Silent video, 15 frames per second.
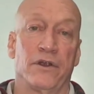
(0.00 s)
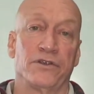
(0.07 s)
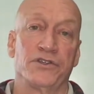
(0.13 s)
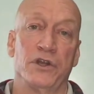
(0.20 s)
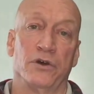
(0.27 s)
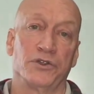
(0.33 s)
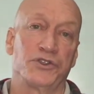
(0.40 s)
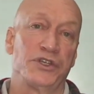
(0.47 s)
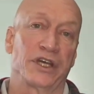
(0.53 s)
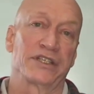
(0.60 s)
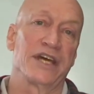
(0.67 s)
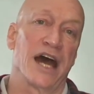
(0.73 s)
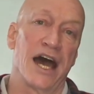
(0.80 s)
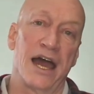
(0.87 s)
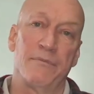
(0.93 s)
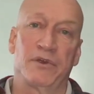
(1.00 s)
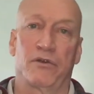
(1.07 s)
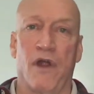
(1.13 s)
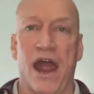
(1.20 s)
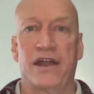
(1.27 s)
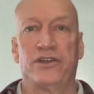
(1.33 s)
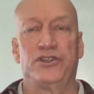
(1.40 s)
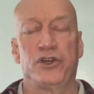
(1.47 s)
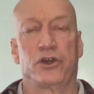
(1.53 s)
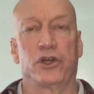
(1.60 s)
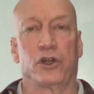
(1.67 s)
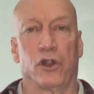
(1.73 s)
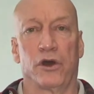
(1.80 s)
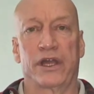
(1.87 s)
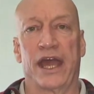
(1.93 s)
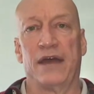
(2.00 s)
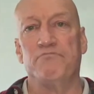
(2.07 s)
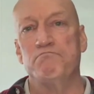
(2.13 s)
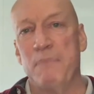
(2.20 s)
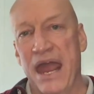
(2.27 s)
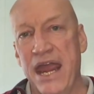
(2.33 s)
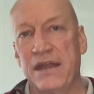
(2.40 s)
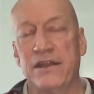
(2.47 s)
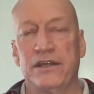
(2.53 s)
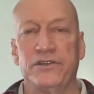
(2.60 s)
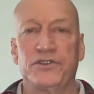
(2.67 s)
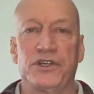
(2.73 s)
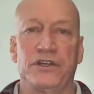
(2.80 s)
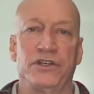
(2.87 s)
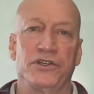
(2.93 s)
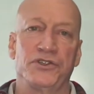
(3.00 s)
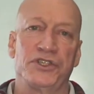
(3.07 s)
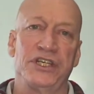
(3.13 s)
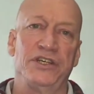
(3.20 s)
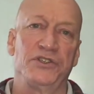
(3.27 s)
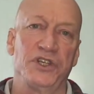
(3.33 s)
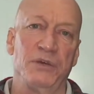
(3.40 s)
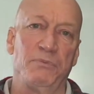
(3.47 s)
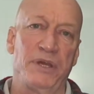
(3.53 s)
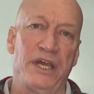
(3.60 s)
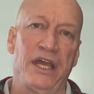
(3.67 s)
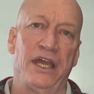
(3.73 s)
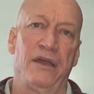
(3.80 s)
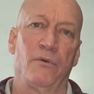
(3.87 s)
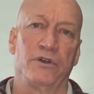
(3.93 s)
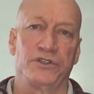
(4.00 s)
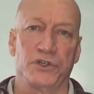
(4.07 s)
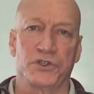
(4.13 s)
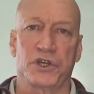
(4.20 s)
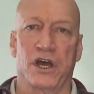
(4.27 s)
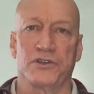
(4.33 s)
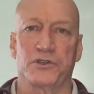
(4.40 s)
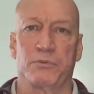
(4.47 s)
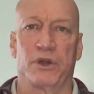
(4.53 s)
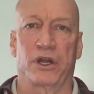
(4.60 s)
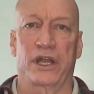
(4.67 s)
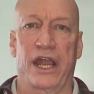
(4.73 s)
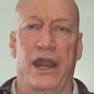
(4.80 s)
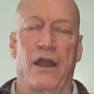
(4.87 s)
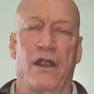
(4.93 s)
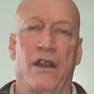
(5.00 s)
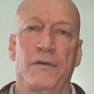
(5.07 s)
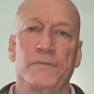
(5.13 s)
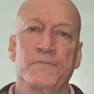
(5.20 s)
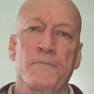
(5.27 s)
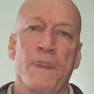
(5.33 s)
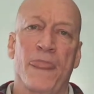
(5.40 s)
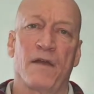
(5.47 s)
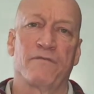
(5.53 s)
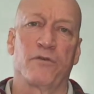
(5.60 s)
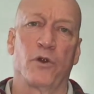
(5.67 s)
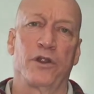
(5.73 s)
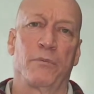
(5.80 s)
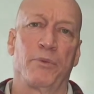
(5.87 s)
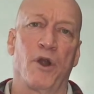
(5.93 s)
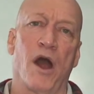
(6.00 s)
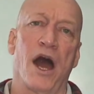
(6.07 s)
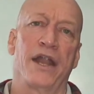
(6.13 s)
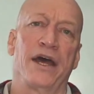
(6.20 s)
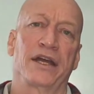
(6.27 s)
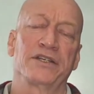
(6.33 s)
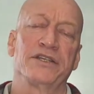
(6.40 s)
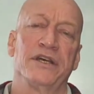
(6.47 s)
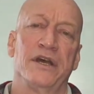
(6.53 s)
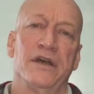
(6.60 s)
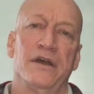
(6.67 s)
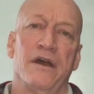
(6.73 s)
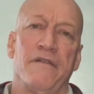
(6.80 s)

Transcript: There's no sick time. Granted, you could look at maintenance and your CCP, which is customer care for your product.